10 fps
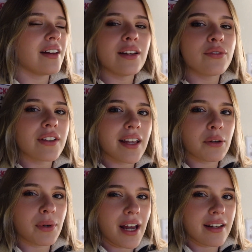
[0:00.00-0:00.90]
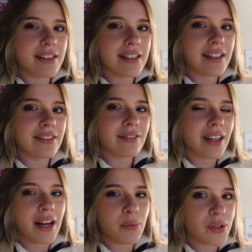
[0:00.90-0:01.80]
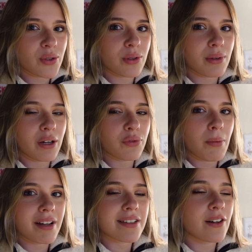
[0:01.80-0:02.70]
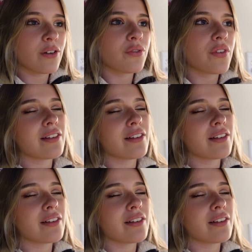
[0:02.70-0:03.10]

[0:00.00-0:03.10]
live in that reality that I want to create for myself.